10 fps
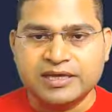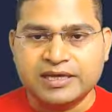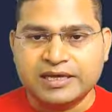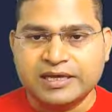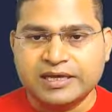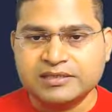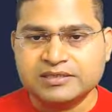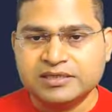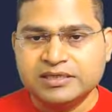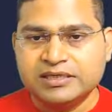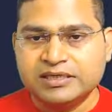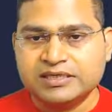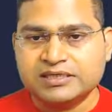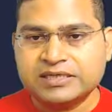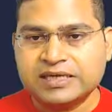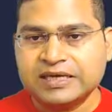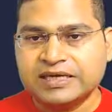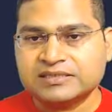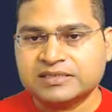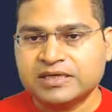and it
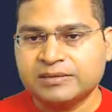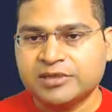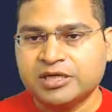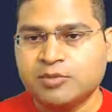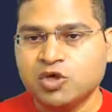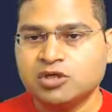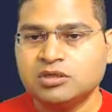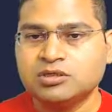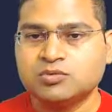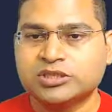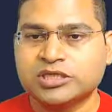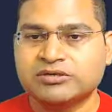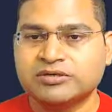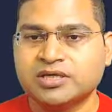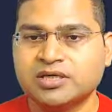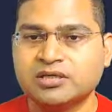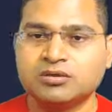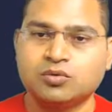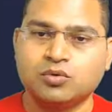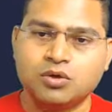has M L models which are trained
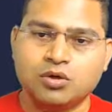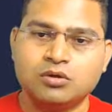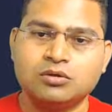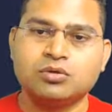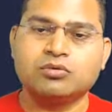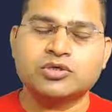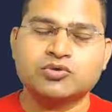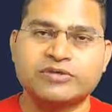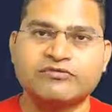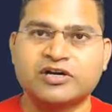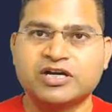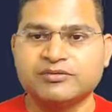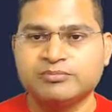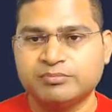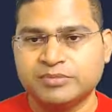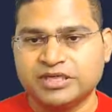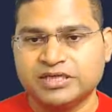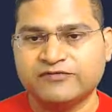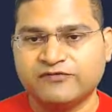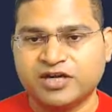on over twenty-five
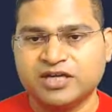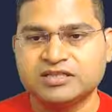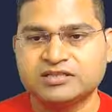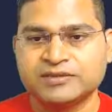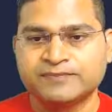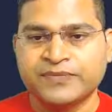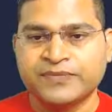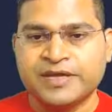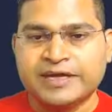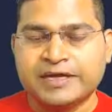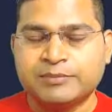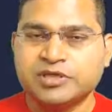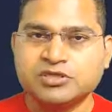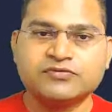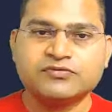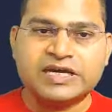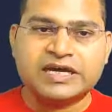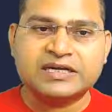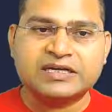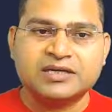million files. And because of
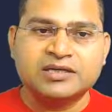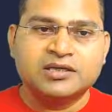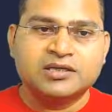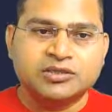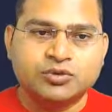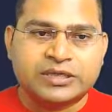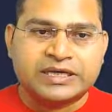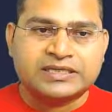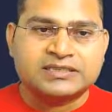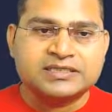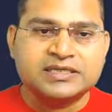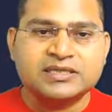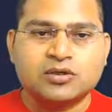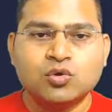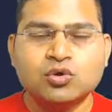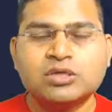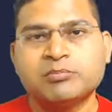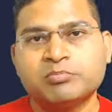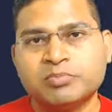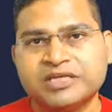that, you can see the code
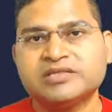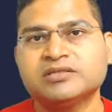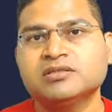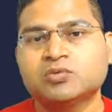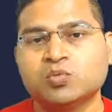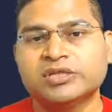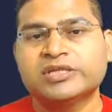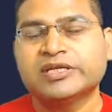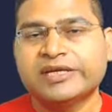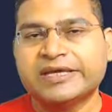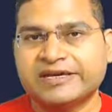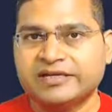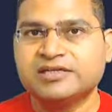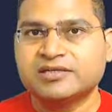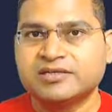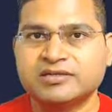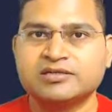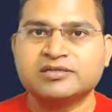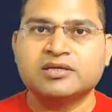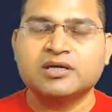completions within
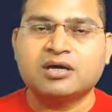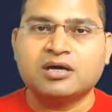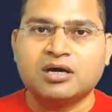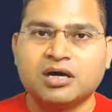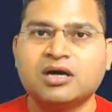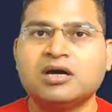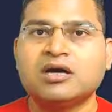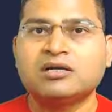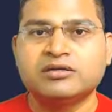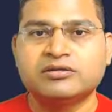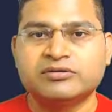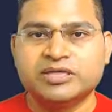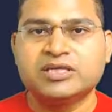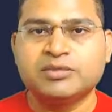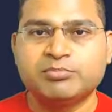editors are really